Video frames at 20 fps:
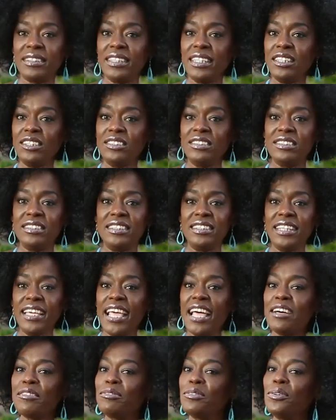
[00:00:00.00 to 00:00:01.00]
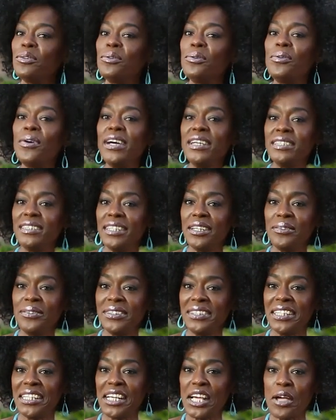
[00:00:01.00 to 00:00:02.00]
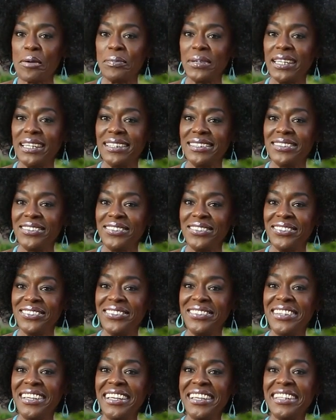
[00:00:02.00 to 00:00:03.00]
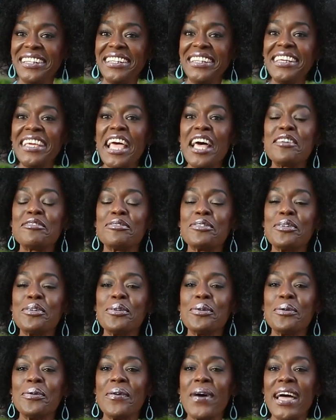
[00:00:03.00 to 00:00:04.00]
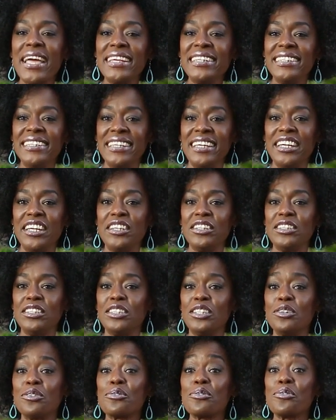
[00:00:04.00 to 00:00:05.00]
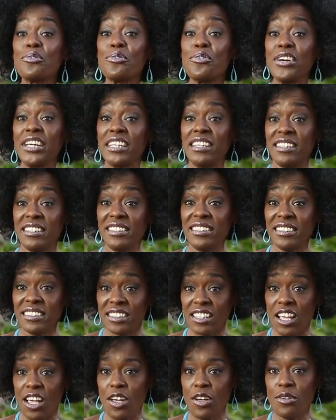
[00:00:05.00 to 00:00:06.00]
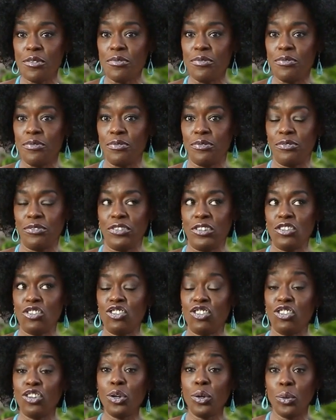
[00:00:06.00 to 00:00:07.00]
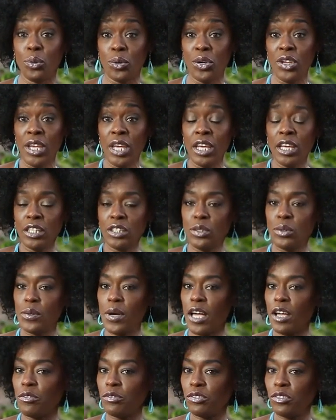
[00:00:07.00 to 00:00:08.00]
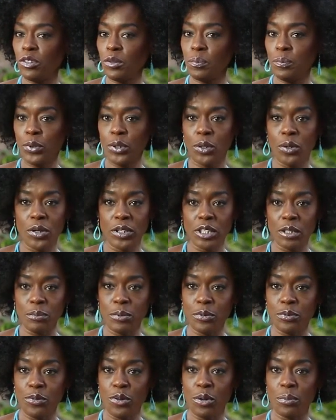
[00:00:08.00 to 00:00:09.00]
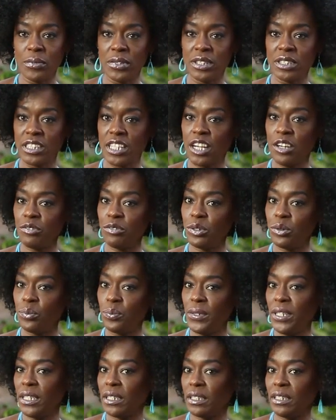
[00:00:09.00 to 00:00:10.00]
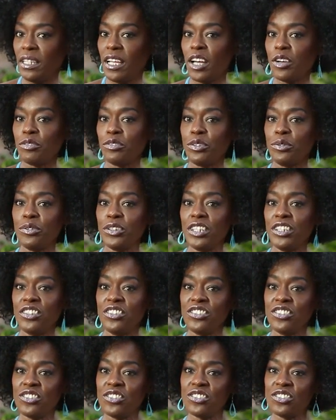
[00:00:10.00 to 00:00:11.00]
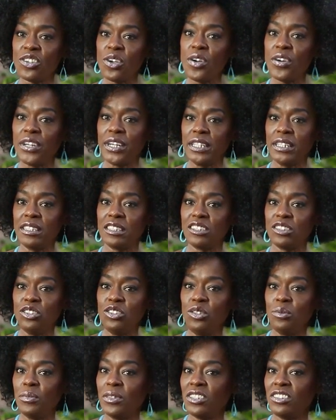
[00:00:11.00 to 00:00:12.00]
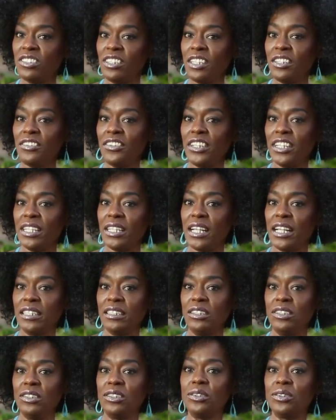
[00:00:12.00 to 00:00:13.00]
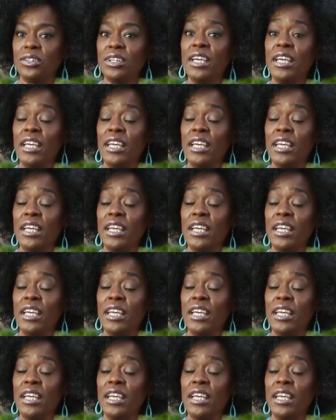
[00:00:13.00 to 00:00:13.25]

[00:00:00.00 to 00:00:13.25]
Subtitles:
They have no idea what they're coming into. They have no idea the rigors of the show. You have to put on a performance every week. You have to rehearse your song, and it's new material, and you know,